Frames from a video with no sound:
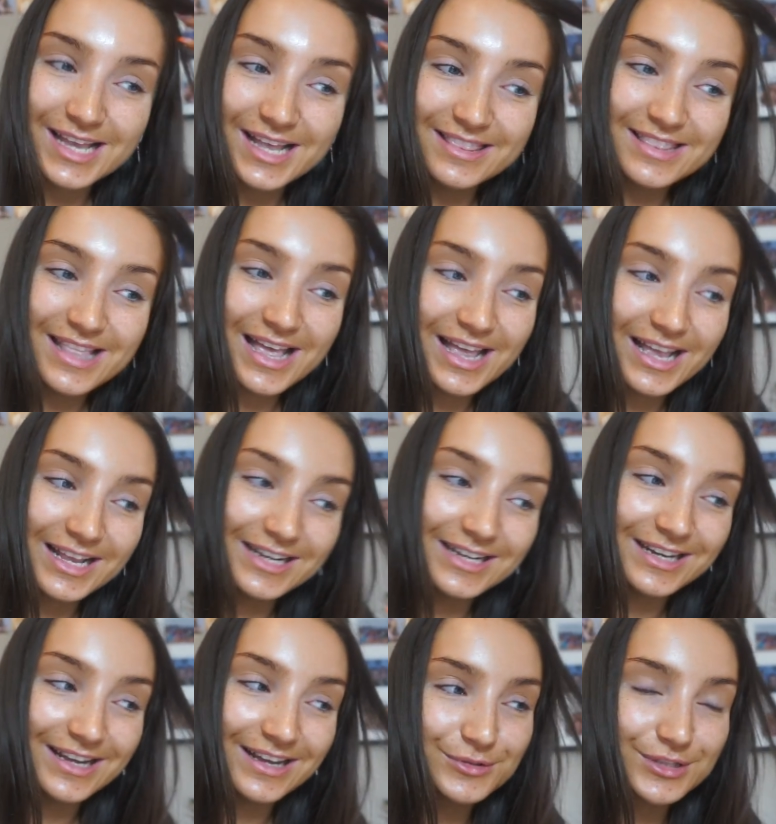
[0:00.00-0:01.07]
And
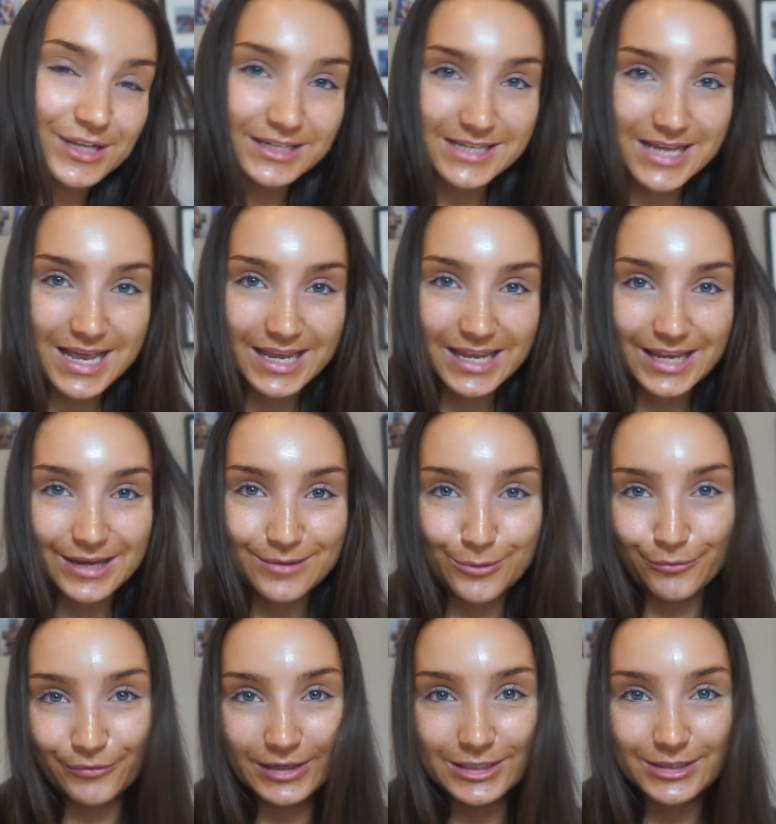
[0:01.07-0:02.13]
then Sunday, I'm
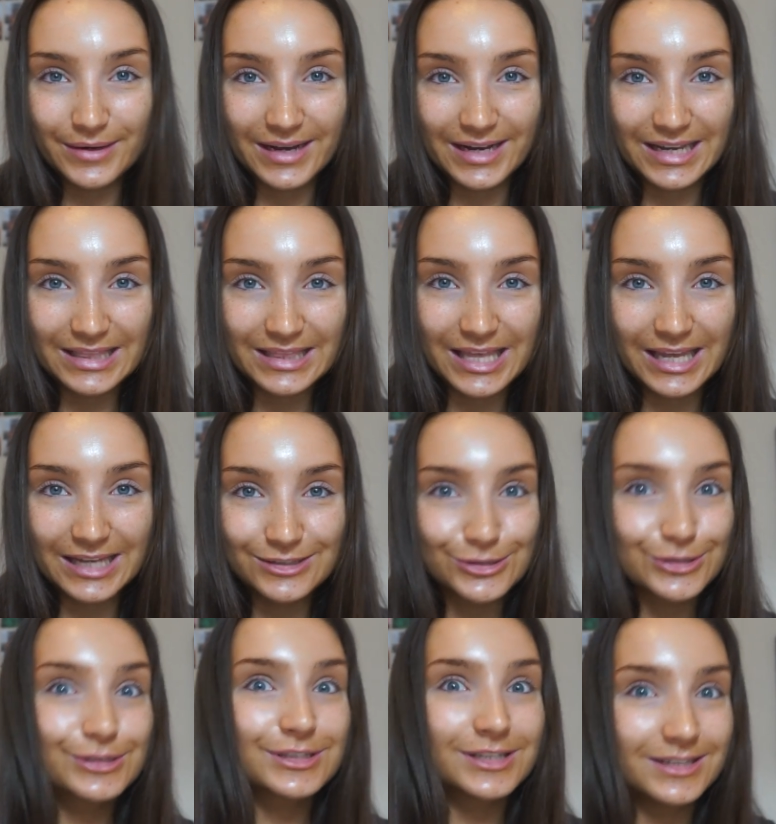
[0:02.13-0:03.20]
not really doing anything,
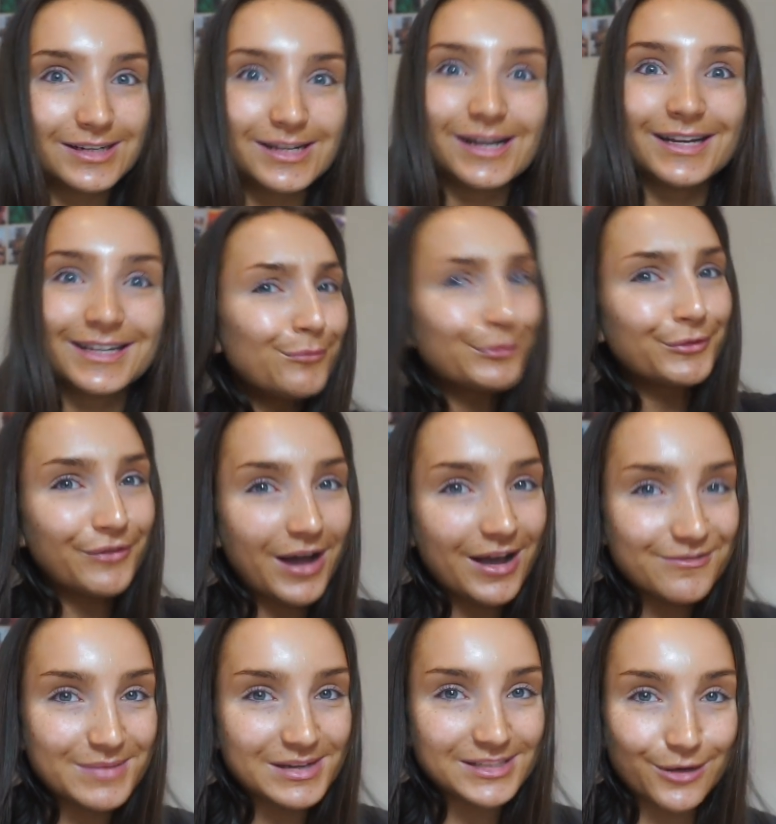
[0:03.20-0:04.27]
just gonna
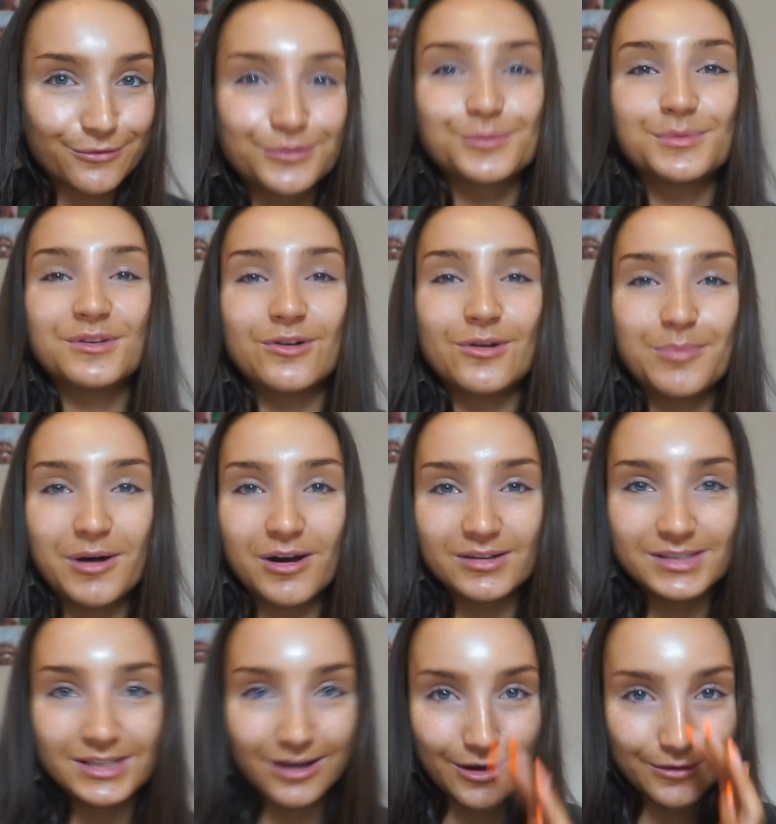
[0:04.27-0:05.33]
revive myself because we've got a
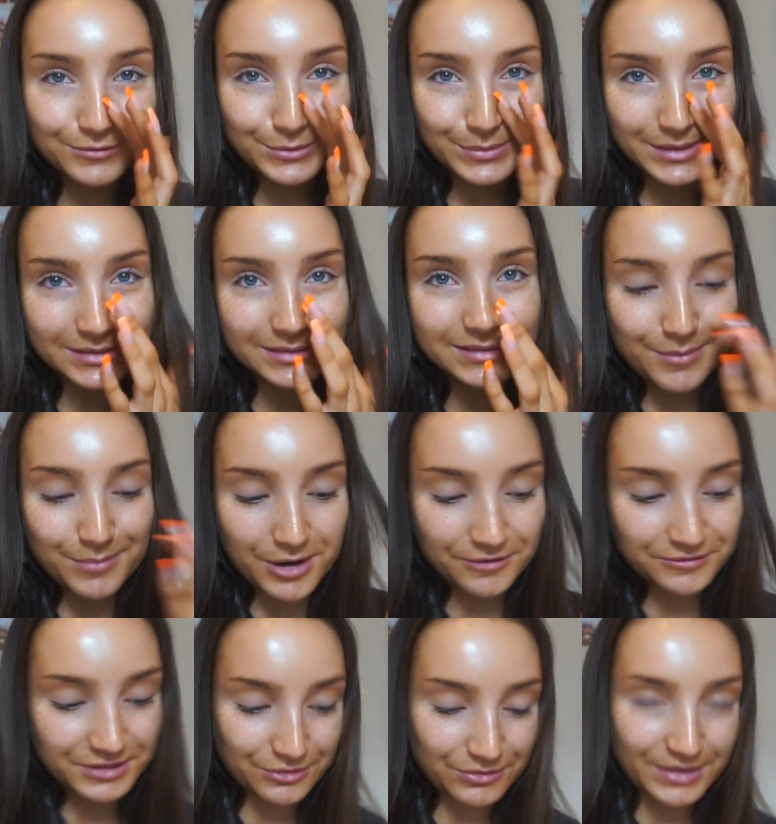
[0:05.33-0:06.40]
party afterwards
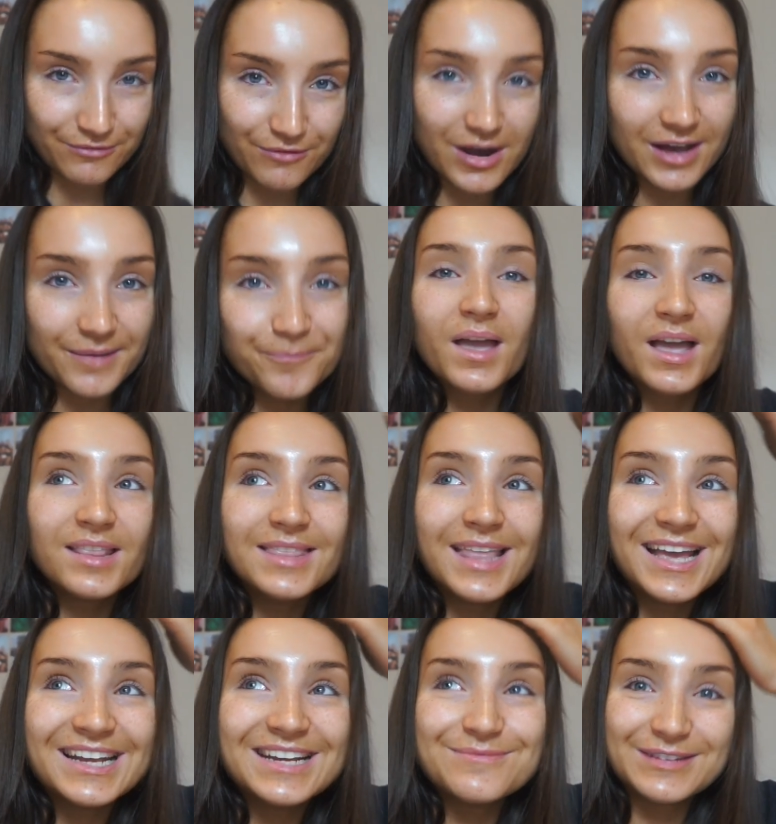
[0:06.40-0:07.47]
after the Otley run. And
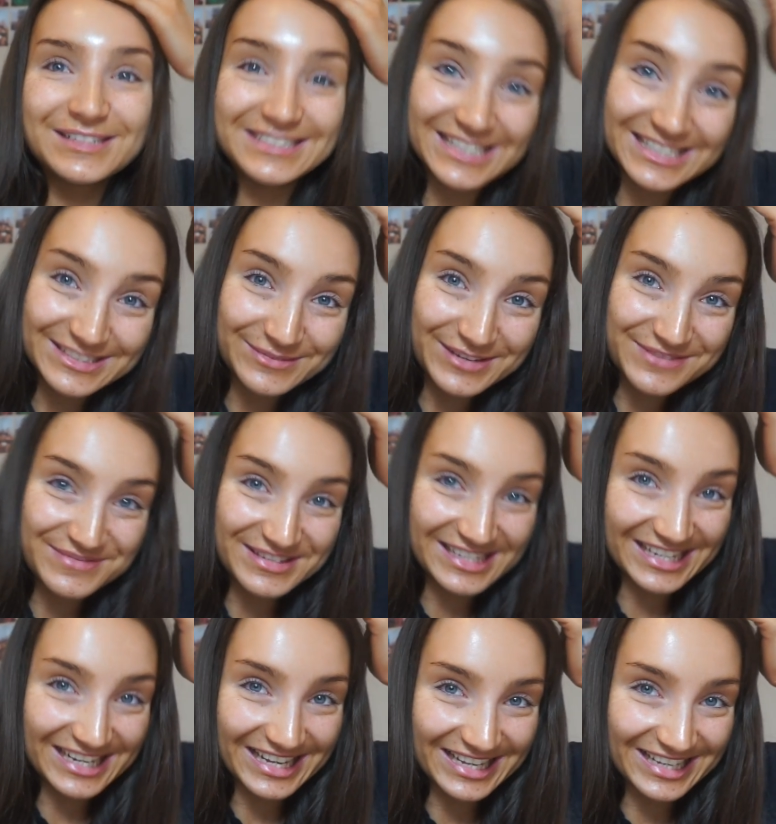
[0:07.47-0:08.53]
then Monday's my
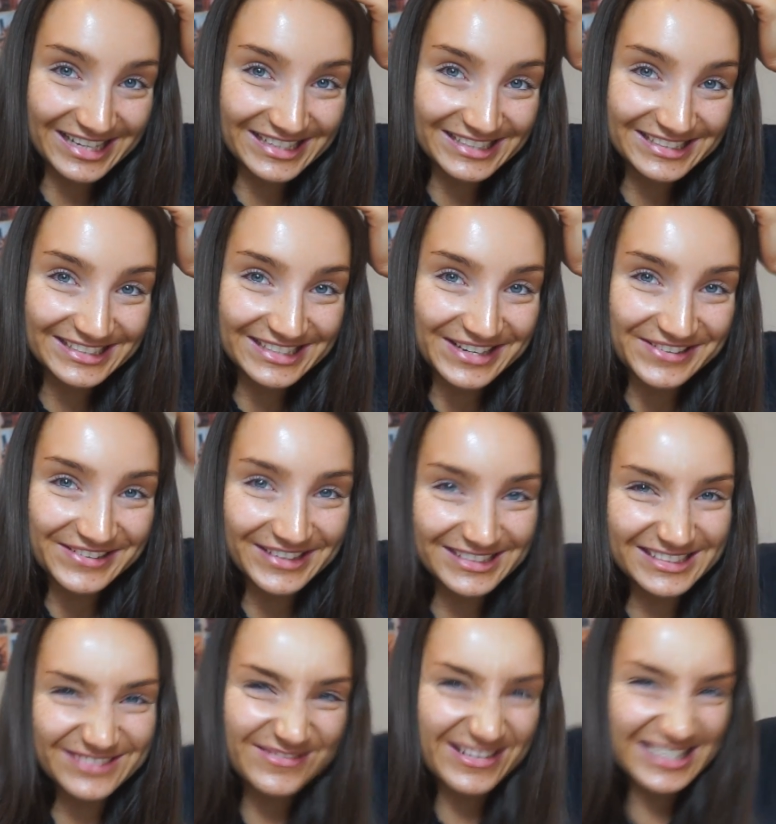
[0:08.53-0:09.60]
bday, so I'm going
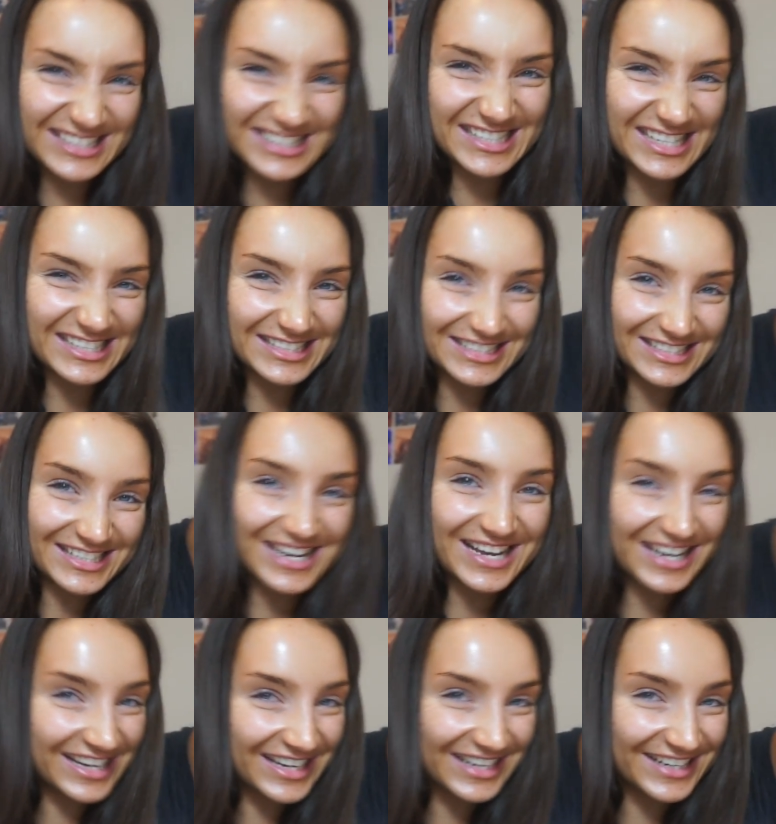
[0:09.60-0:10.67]
to
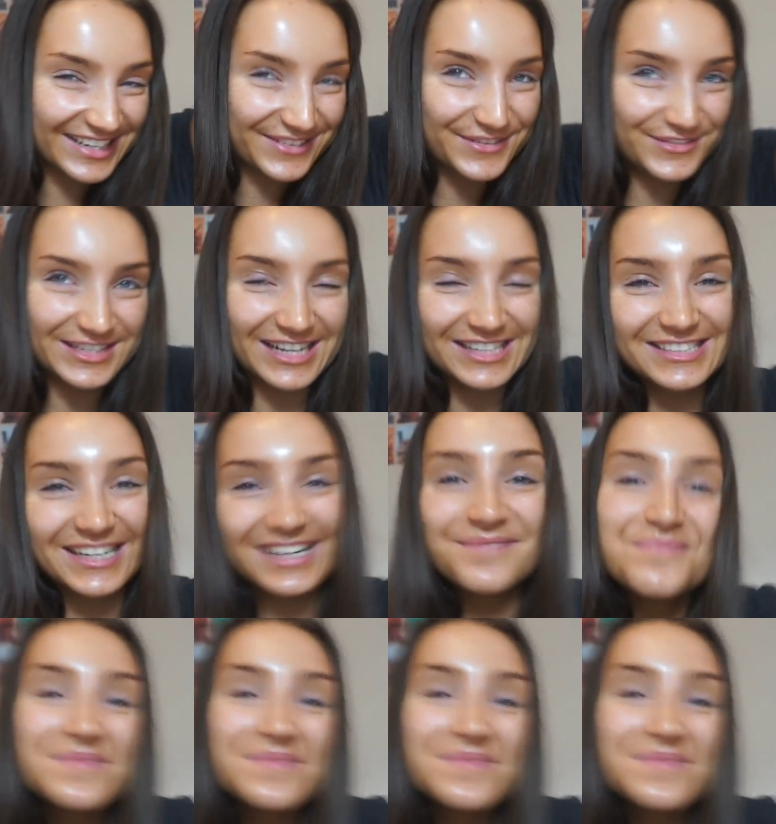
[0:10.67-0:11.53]
Manchester with Tasha.